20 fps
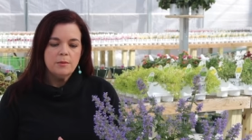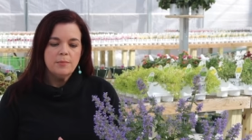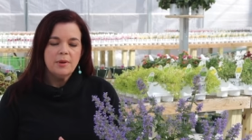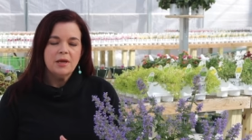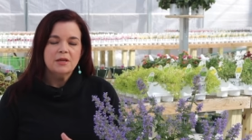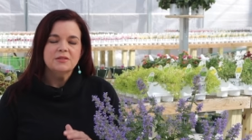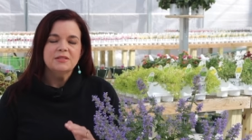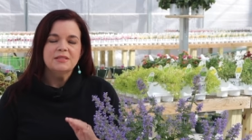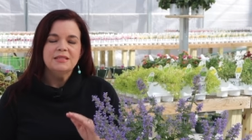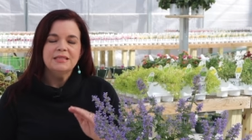
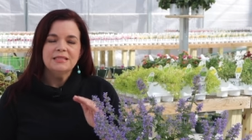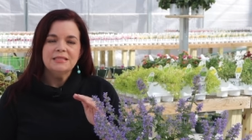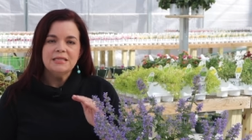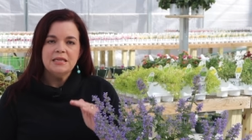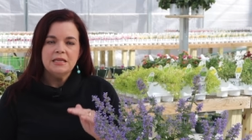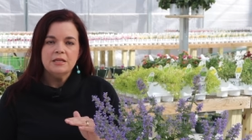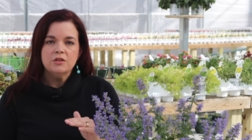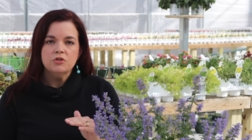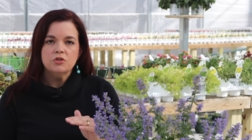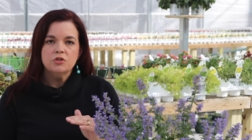about
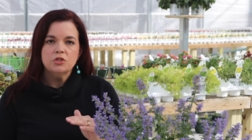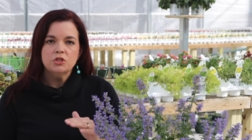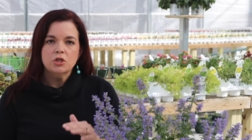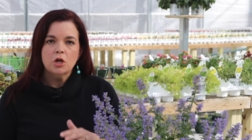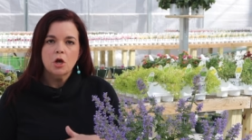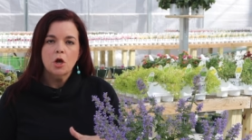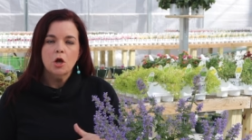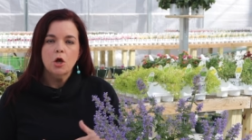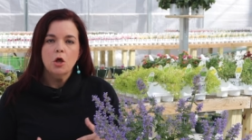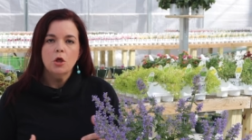16 inches
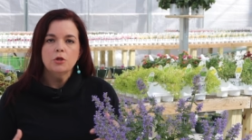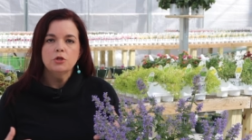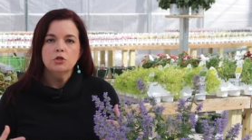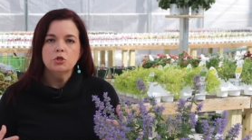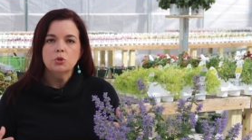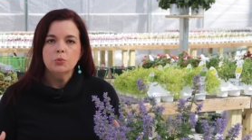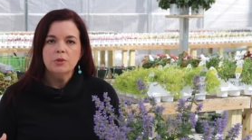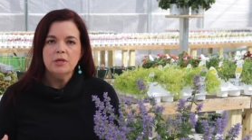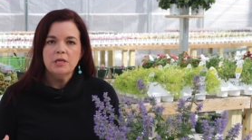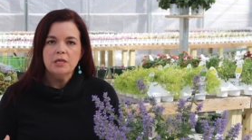tall and
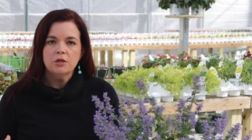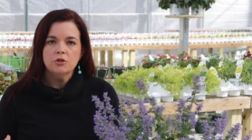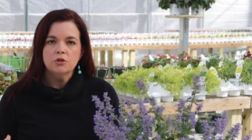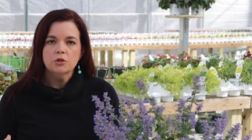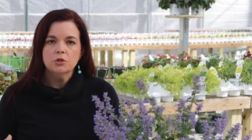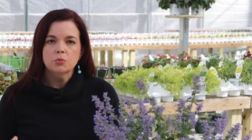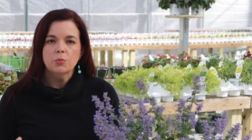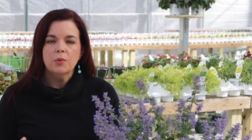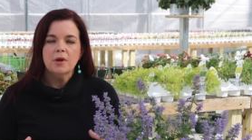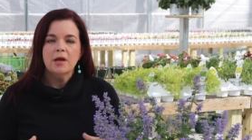20
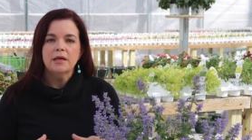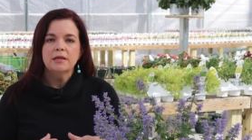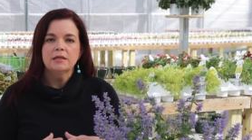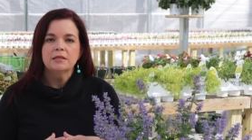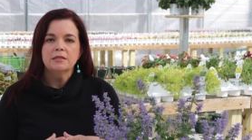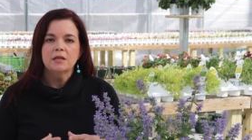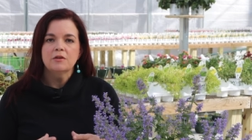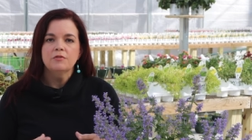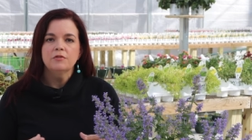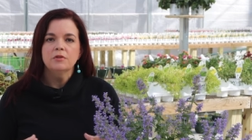inches wide. It
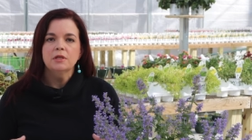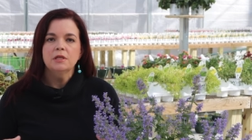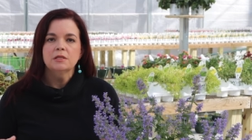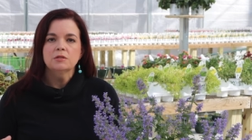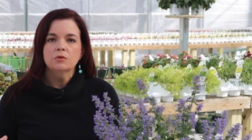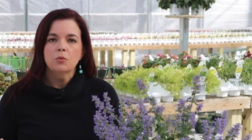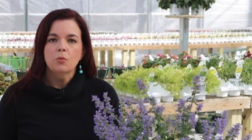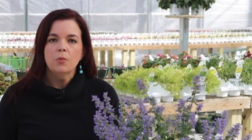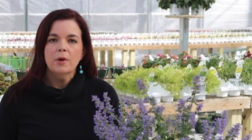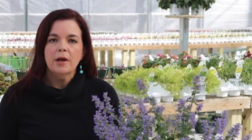definitely is
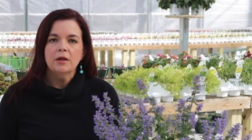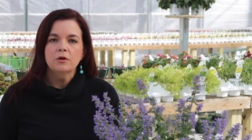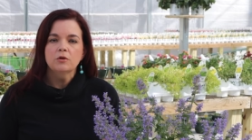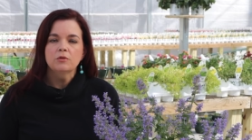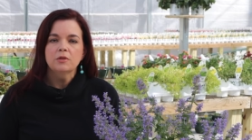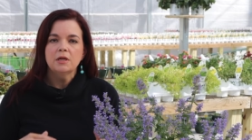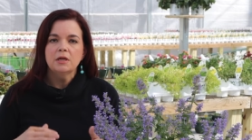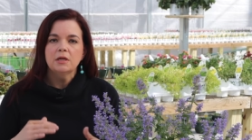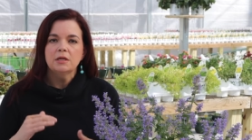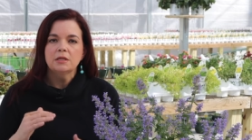a wider
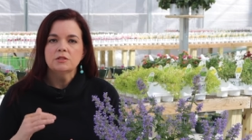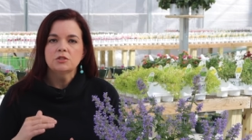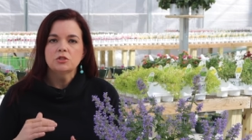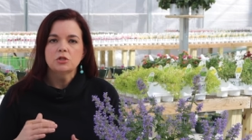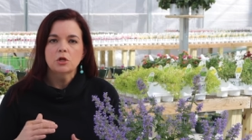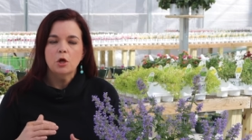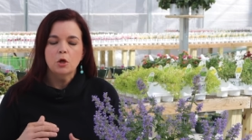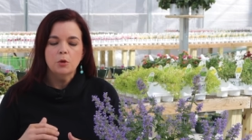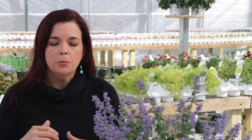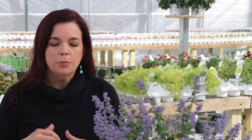than it is
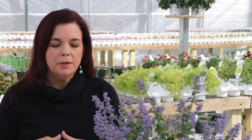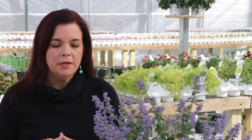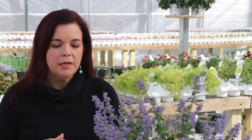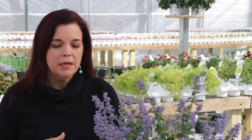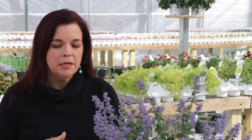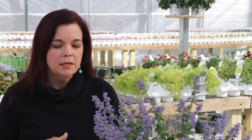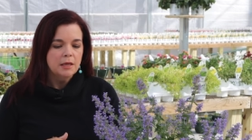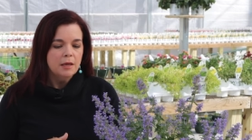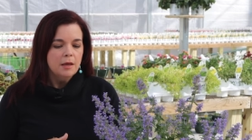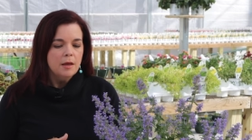tall
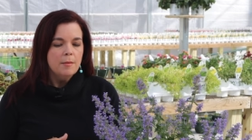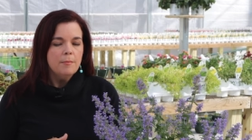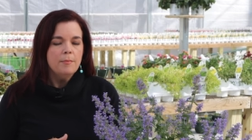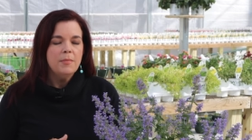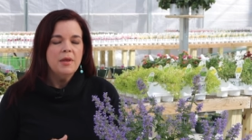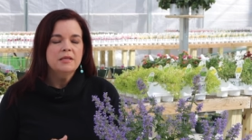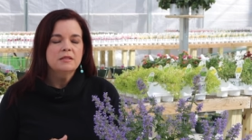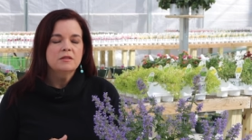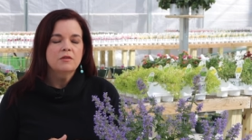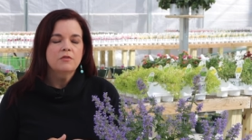plant.
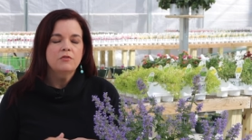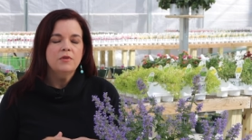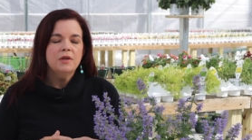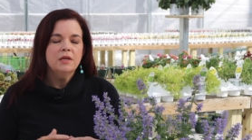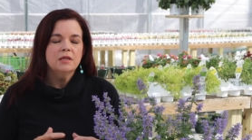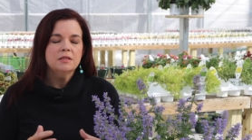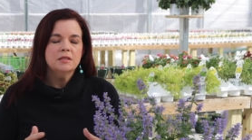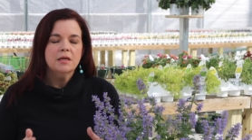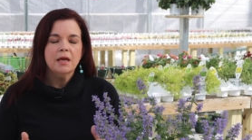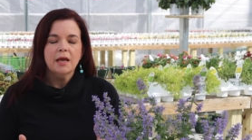Makes a
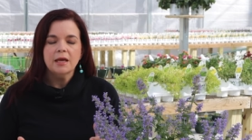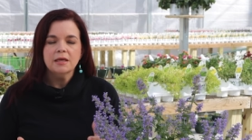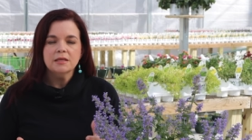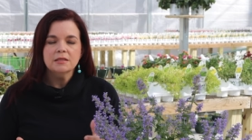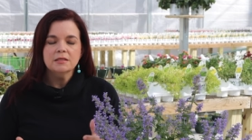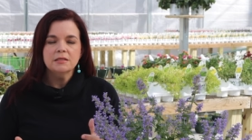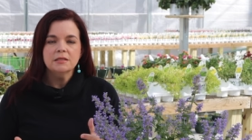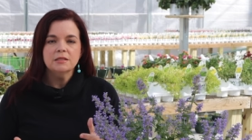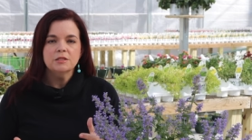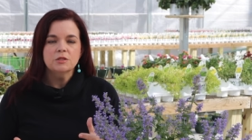
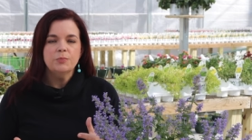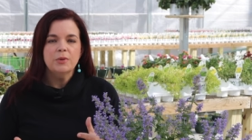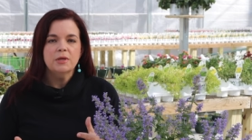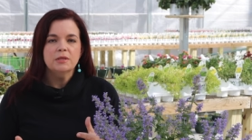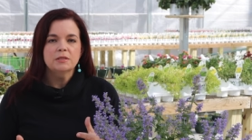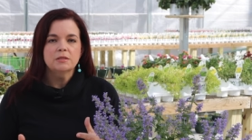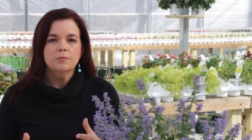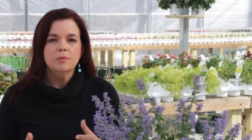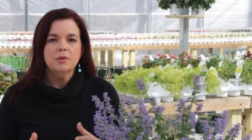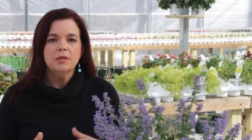fantastic
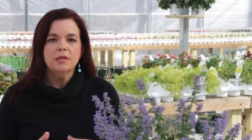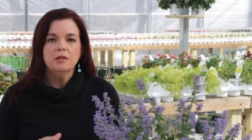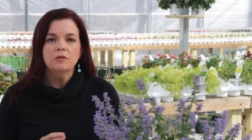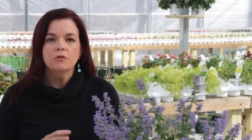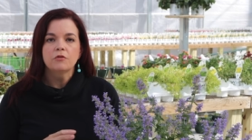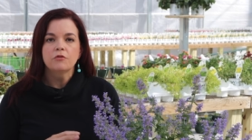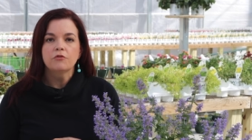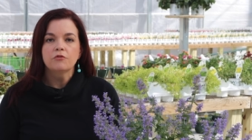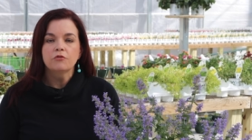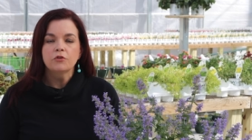specimen in the
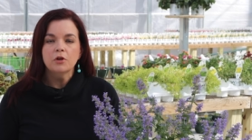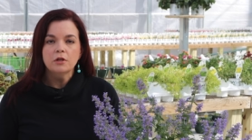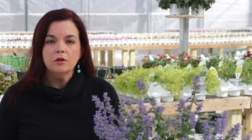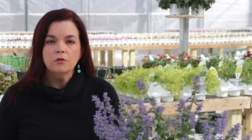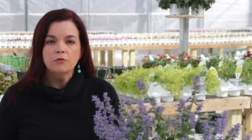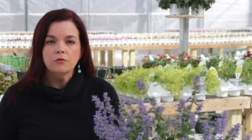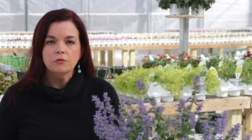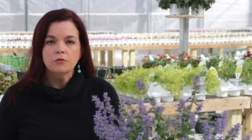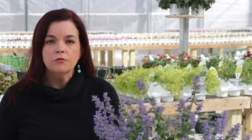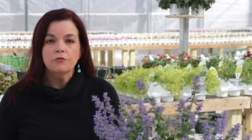front
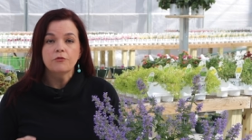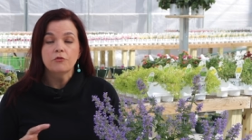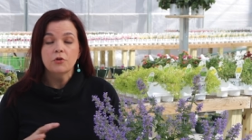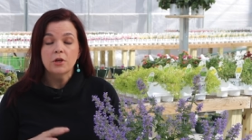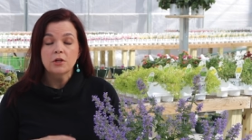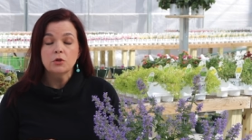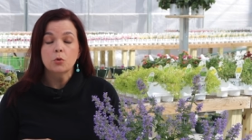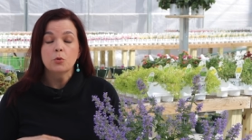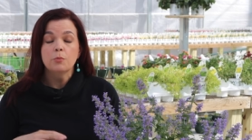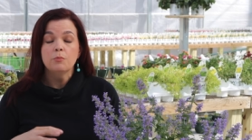of
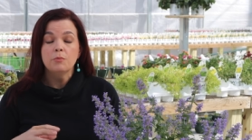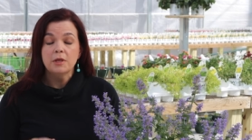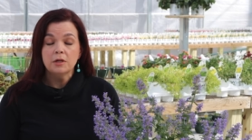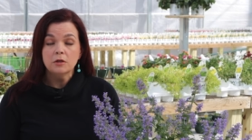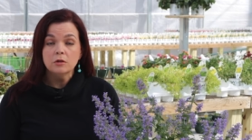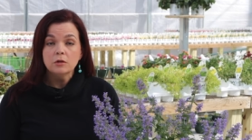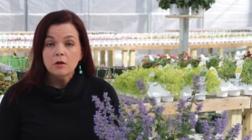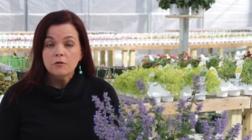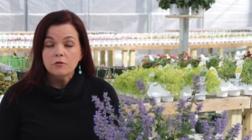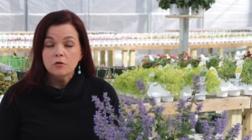front or
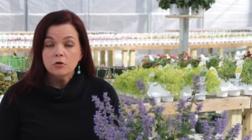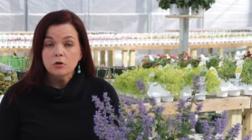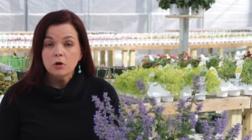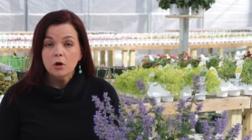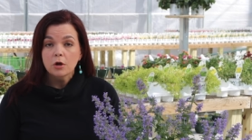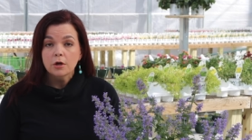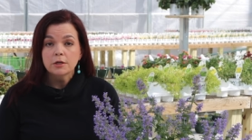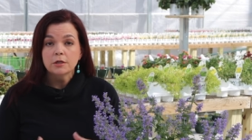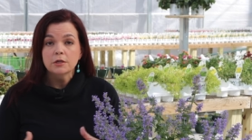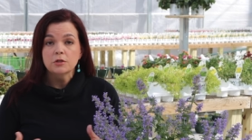middle of your
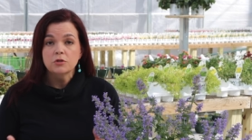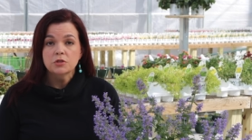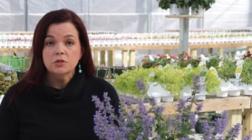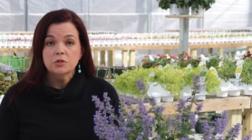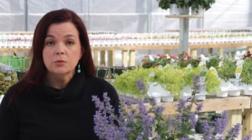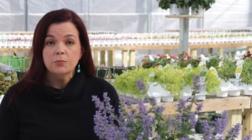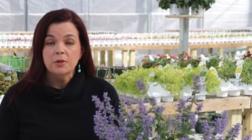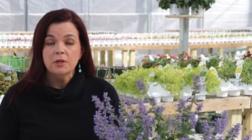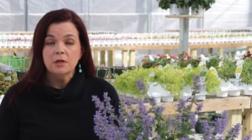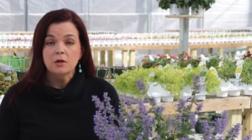garden, just
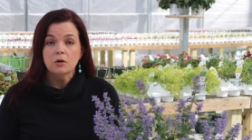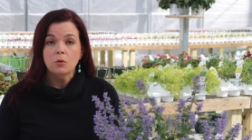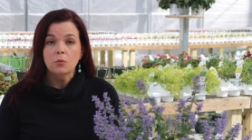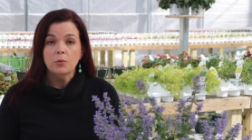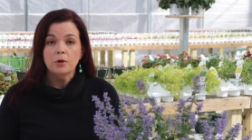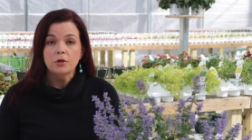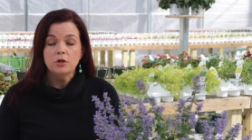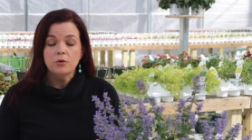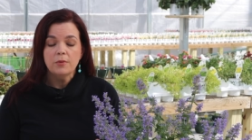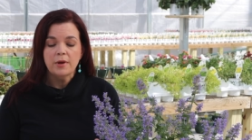depending on
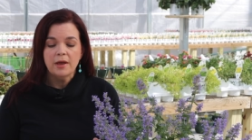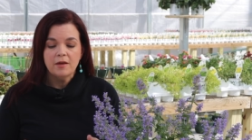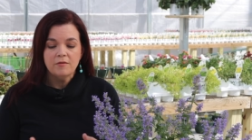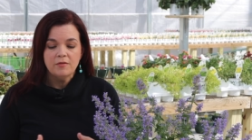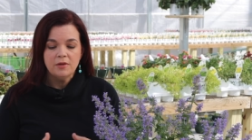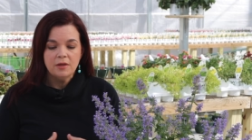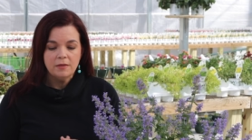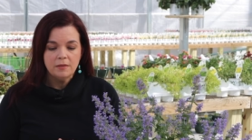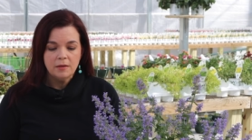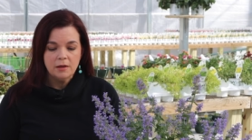what you have
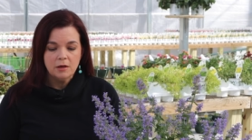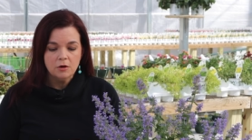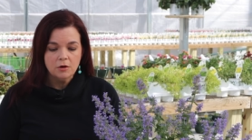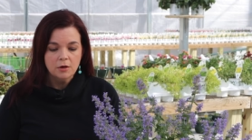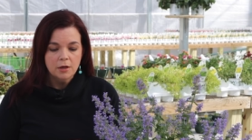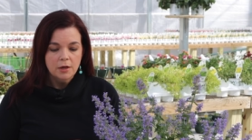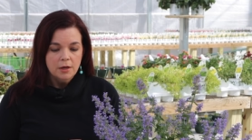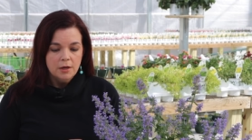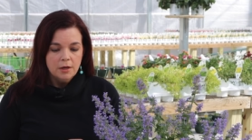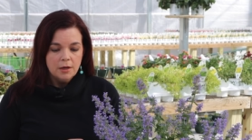in there.
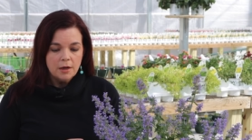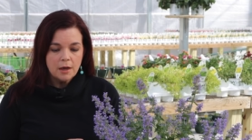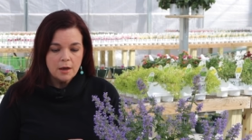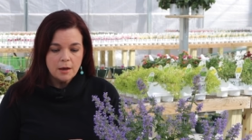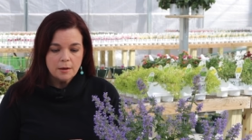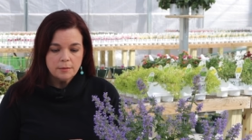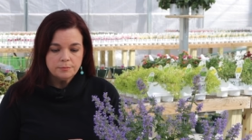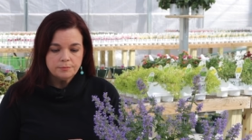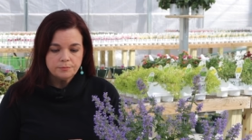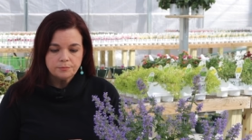
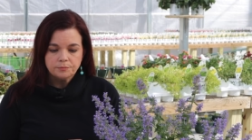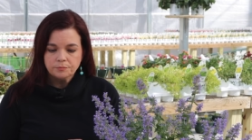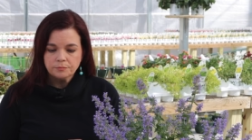Um,